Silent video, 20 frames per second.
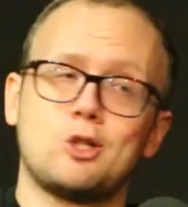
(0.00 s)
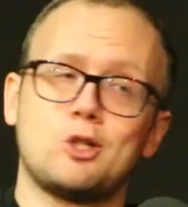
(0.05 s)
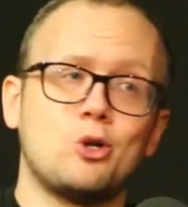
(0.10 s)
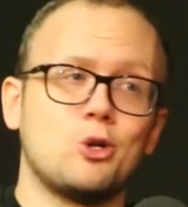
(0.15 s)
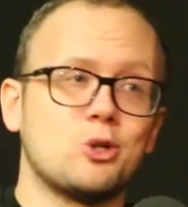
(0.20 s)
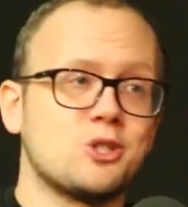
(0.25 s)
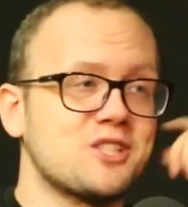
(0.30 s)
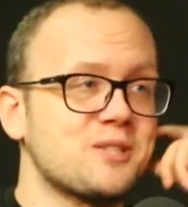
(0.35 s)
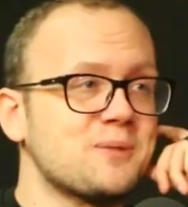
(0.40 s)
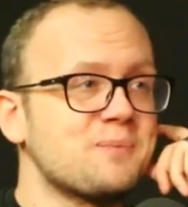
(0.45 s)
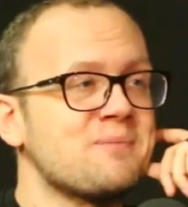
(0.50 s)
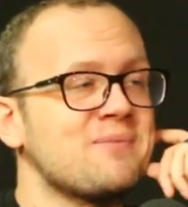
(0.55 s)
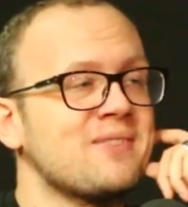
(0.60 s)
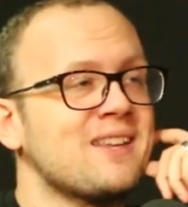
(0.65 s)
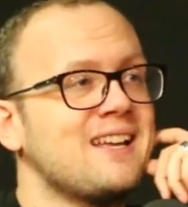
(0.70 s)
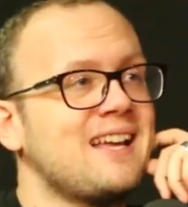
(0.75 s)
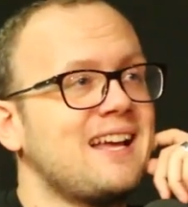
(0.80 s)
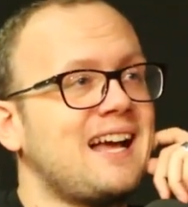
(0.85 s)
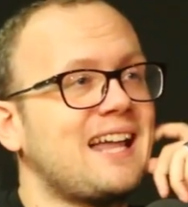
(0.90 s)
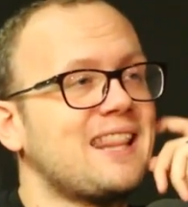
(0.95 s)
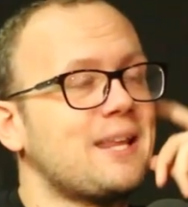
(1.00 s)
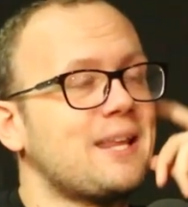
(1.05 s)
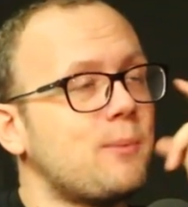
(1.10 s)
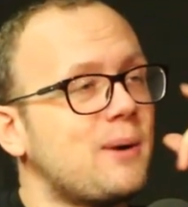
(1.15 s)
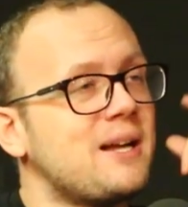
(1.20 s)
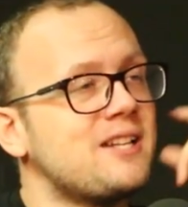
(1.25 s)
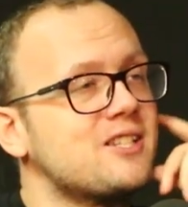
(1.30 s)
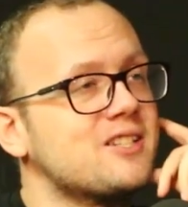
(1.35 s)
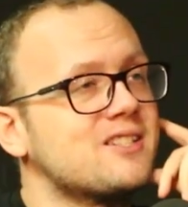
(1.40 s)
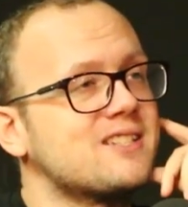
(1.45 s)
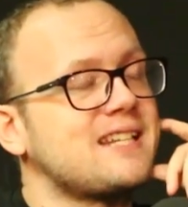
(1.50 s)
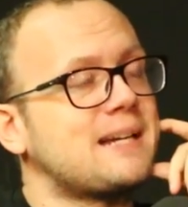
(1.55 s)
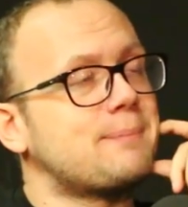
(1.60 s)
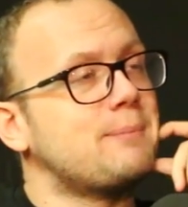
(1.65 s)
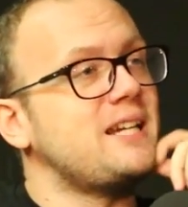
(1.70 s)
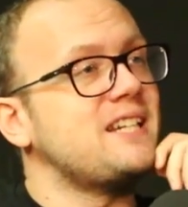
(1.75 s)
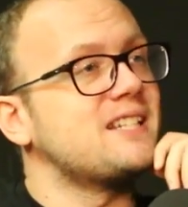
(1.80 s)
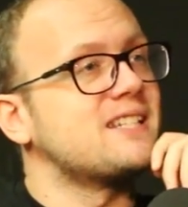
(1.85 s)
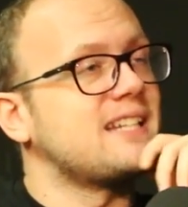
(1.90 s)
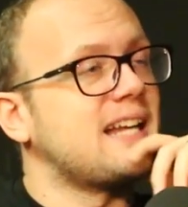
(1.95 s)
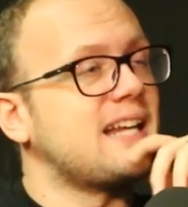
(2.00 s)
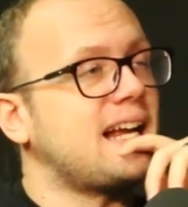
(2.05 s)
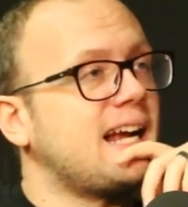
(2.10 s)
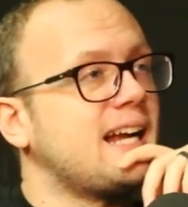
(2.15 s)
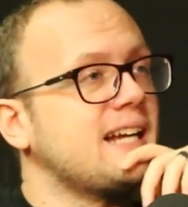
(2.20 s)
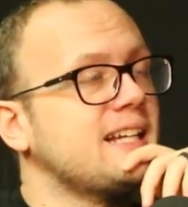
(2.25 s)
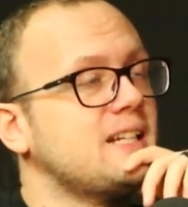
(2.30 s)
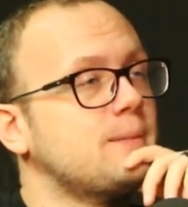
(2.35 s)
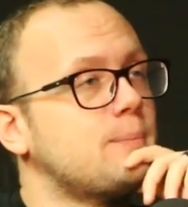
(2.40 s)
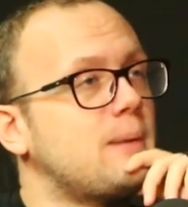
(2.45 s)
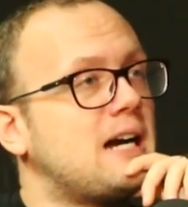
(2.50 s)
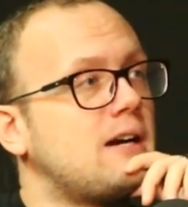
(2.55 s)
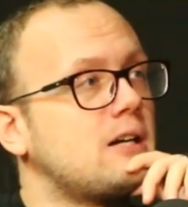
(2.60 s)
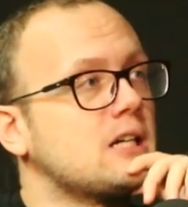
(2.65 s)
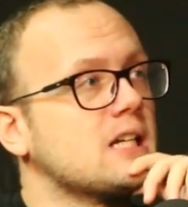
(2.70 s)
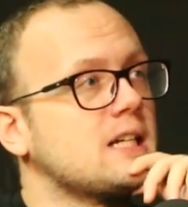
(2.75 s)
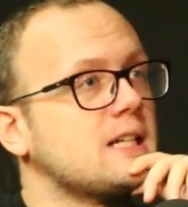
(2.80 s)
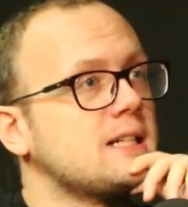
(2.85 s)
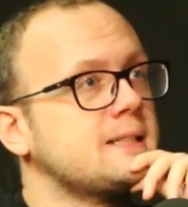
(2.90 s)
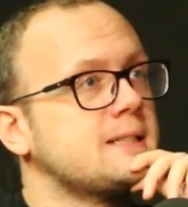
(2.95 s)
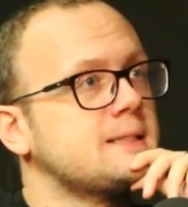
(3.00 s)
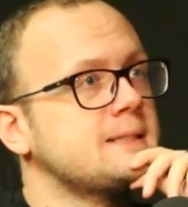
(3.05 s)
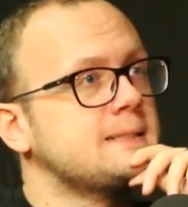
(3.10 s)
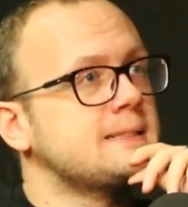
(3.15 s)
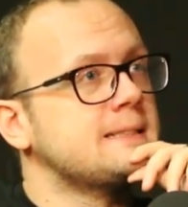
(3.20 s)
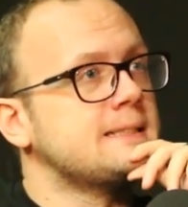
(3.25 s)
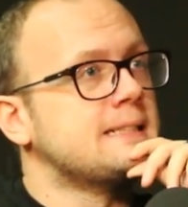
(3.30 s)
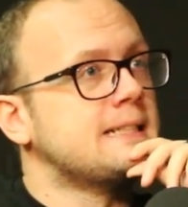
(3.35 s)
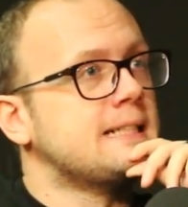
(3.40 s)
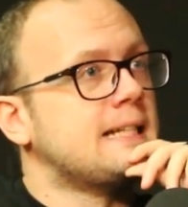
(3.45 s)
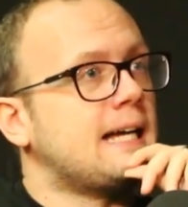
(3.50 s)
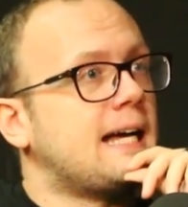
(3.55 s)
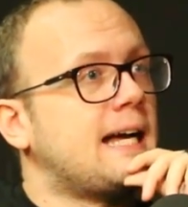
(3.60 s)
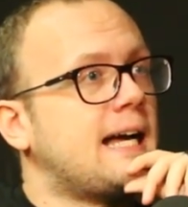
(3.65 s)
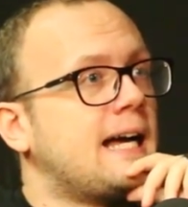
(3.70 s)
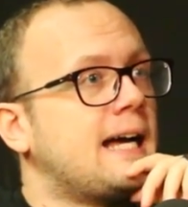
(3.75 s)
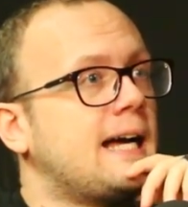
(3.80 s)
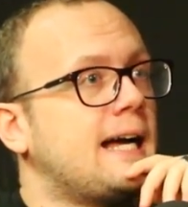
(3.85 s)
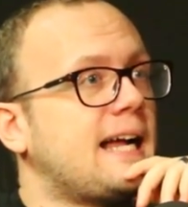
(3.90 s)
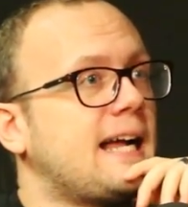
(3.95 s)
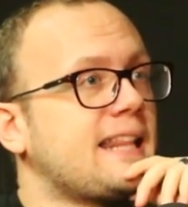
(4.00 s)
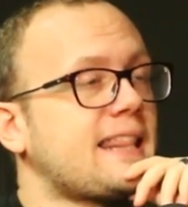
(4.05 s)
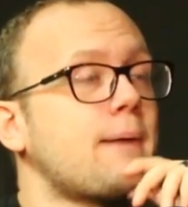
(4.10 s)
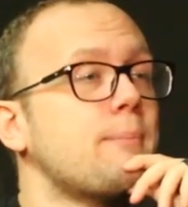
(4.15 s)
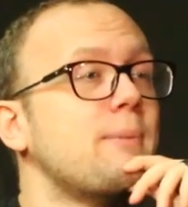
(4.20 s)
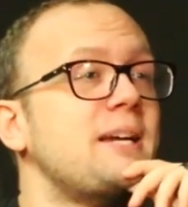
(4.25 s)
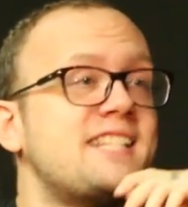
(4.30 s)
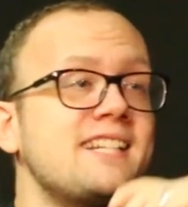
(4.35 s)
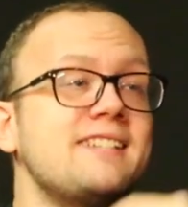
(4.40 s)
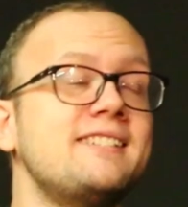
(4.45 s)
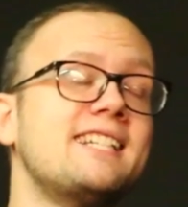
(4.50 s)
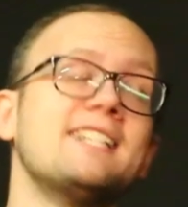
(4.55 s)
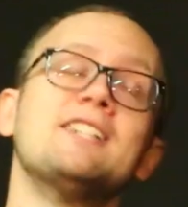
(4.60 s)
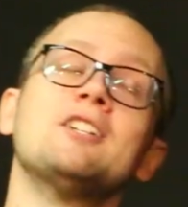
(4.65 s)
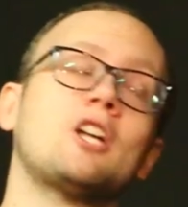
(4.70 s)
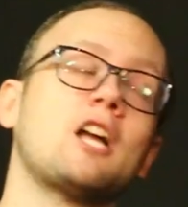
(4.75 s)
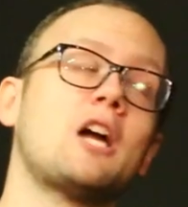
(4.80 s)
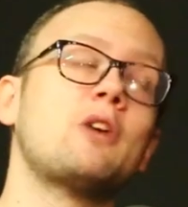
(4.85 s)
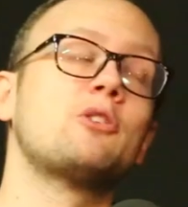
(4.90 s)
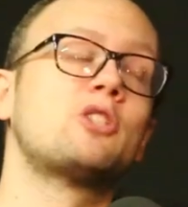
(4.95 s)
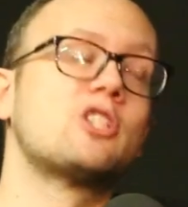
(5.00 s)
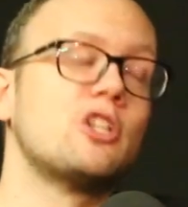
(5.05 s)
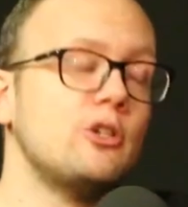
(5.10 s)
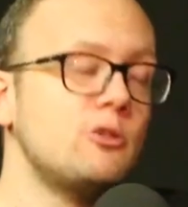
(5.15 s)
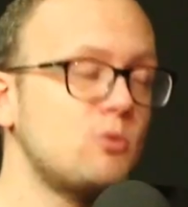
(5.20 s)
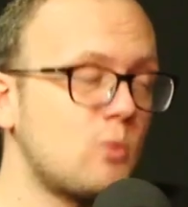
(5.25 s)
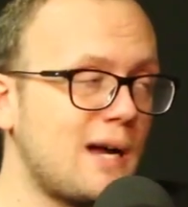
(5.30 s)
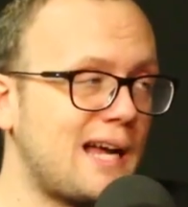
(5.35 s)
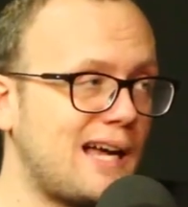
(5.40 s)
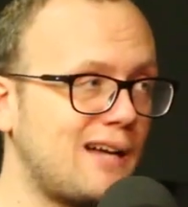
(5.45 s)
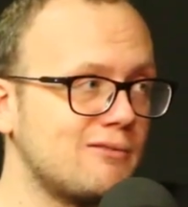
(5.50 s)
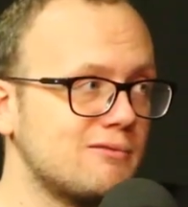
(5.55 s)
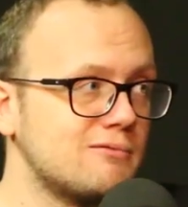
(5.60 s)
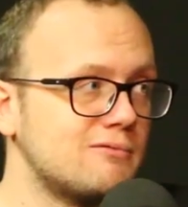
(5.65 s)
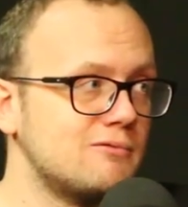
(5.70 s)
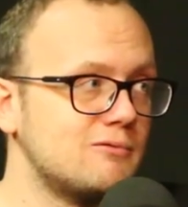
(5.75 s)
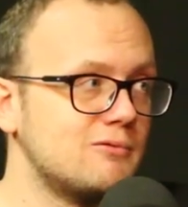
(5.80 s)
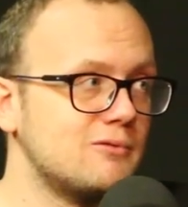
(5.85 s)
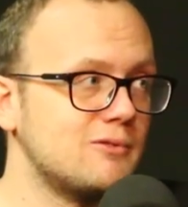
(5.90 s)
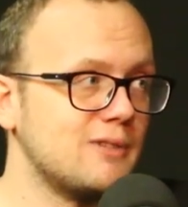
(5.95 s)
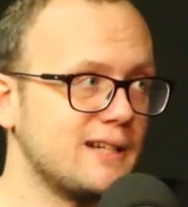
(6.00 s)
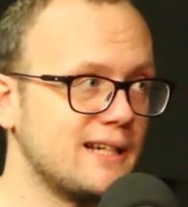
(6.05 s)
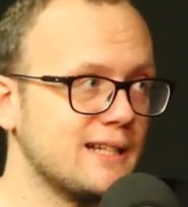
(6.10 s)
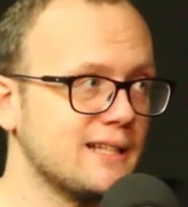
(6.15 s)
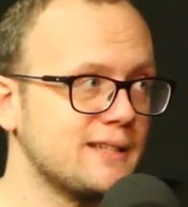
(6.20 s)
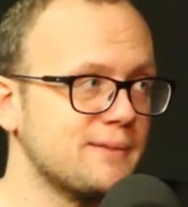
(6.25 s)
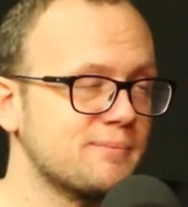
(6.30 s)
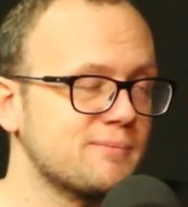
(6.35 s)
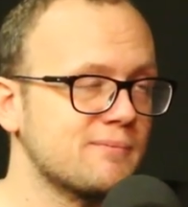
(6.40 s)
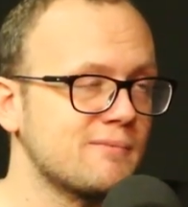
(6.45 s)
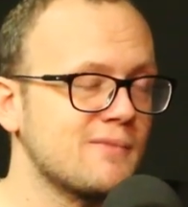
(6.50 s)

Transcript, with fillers: course. And they went to meet Stan in America, uh, and that meeting didn't go too well, really.